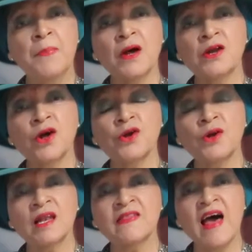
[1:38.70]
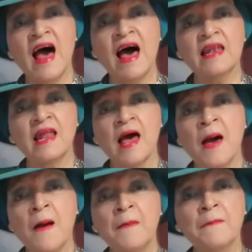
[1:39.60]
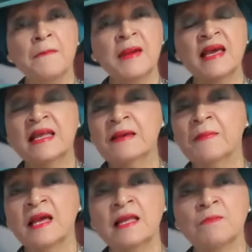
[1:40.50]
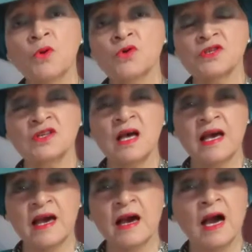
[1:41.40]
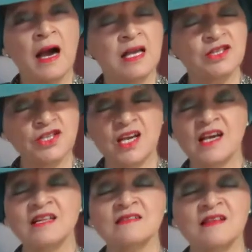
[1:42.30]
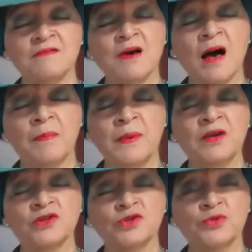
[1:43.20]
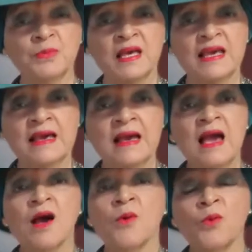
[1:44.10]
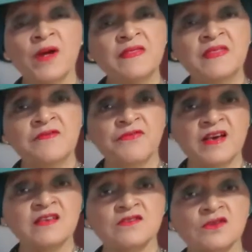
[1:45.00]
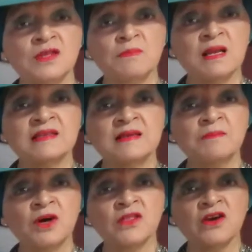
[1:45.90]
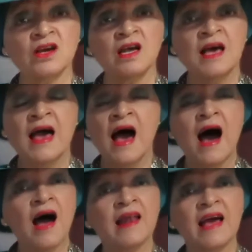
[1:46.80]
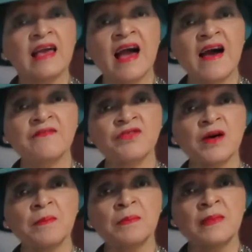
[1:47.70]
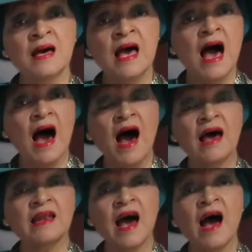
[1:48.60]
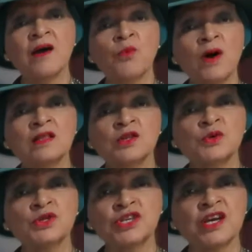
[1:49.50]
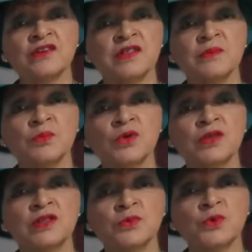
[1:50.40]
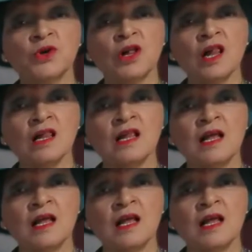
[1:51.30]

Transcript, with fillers: but not only that, many, many more shells have appeared to me with the face of the Blessed Mother. And I have them and I want to share them with the world.